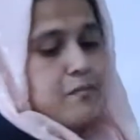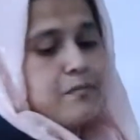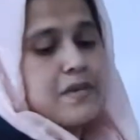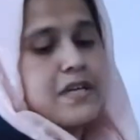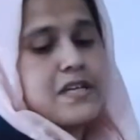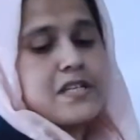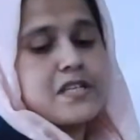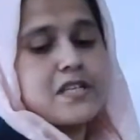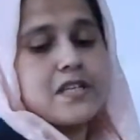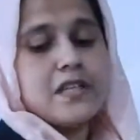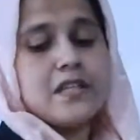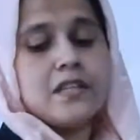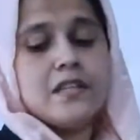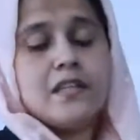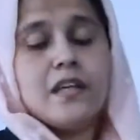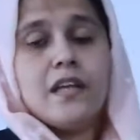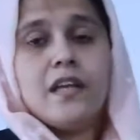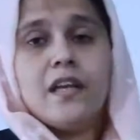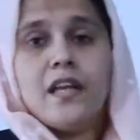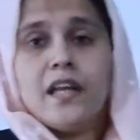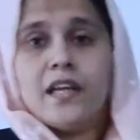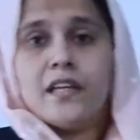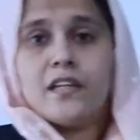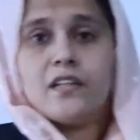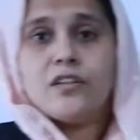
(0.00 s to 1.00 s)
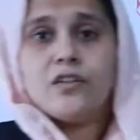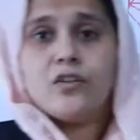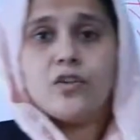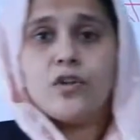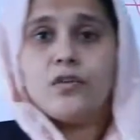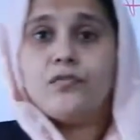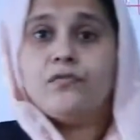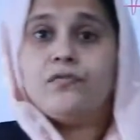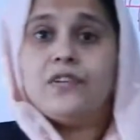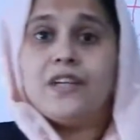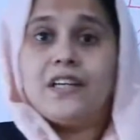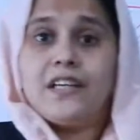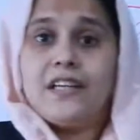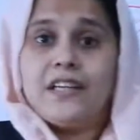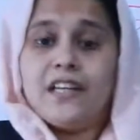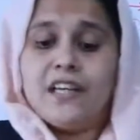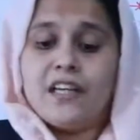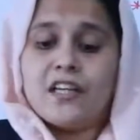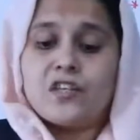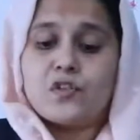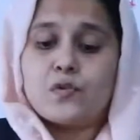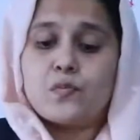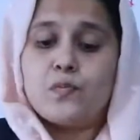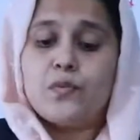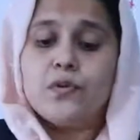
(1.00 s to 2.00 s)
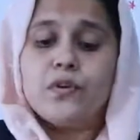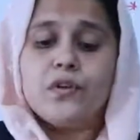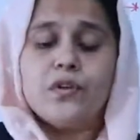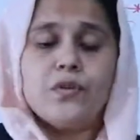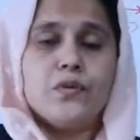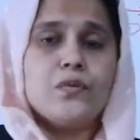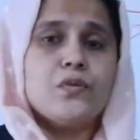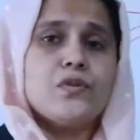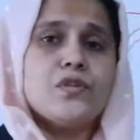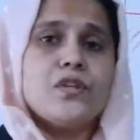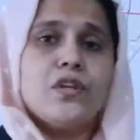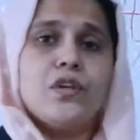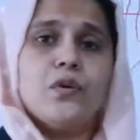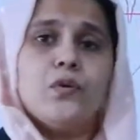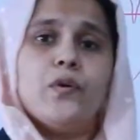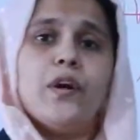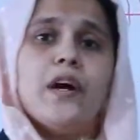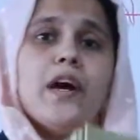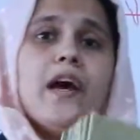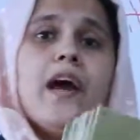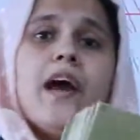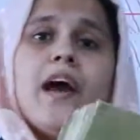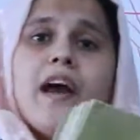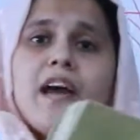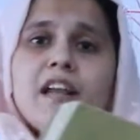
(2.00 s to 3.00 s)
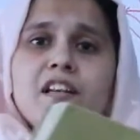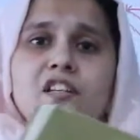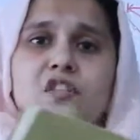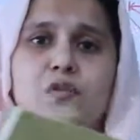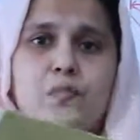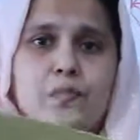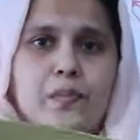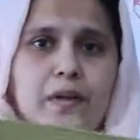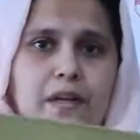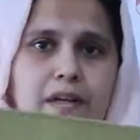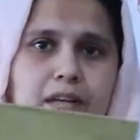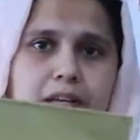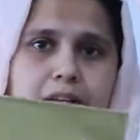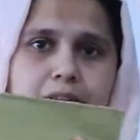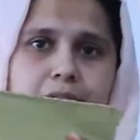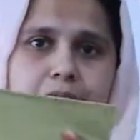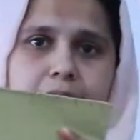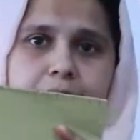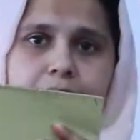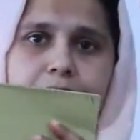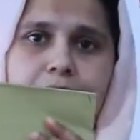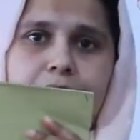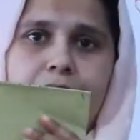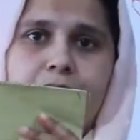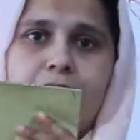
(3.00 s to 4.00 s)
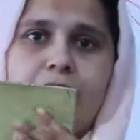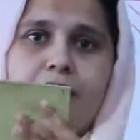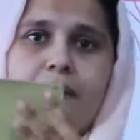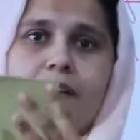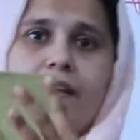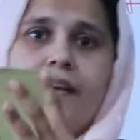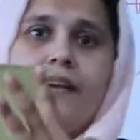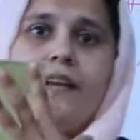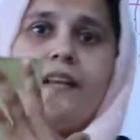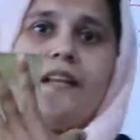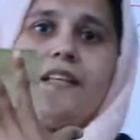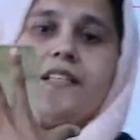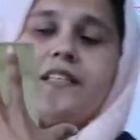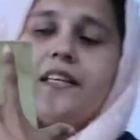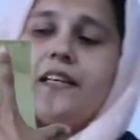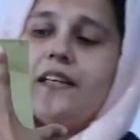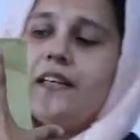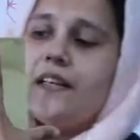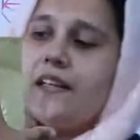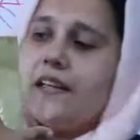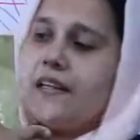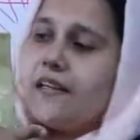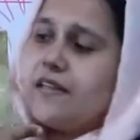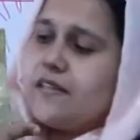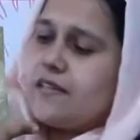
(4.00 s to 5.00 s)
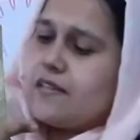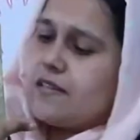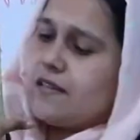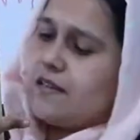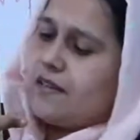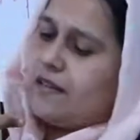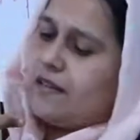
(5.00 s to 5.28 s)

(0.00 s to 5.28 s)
measure the length of the textbook using your handspan? Listen, dears.